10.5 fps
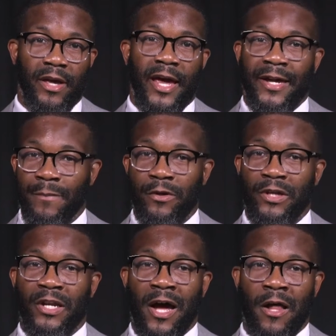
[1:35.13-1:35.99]
$8
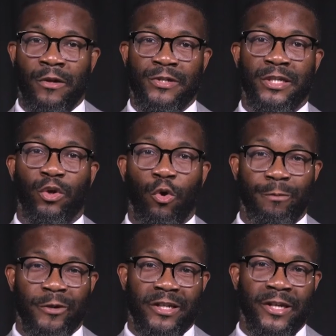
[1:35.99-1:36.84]
million in
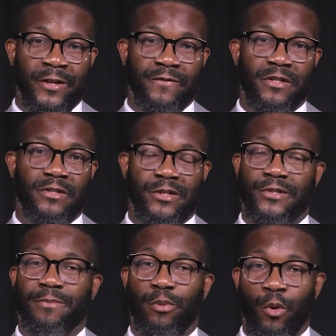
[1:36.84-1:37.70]
corporate gifts to
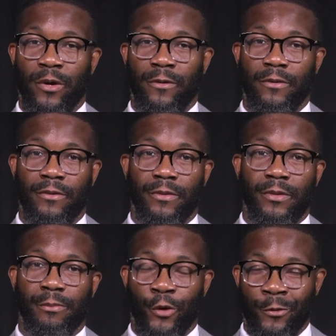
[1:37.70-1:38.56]
support
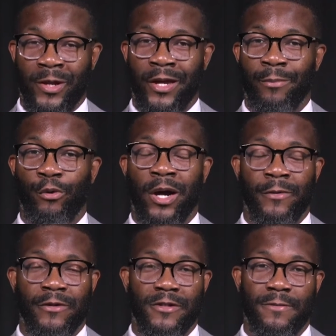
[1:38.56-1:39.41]
the Birmingham
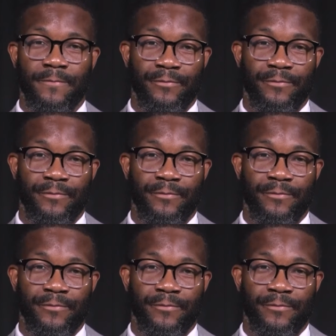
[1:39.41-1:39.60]
Promise.